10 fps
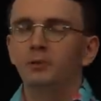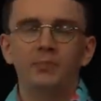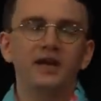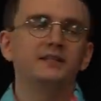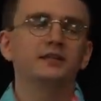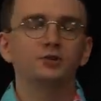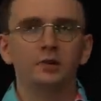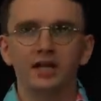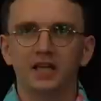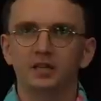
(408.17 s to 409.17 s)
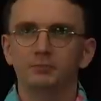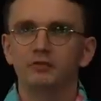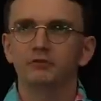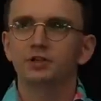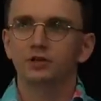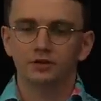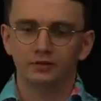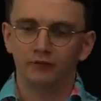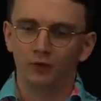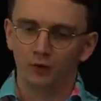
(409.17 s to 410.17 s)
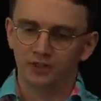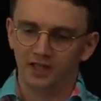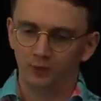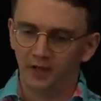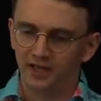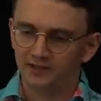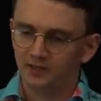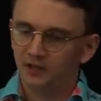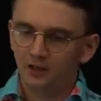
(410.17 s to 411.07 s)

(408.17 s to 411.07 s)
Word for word: basic training had been reduced to 14 weeks,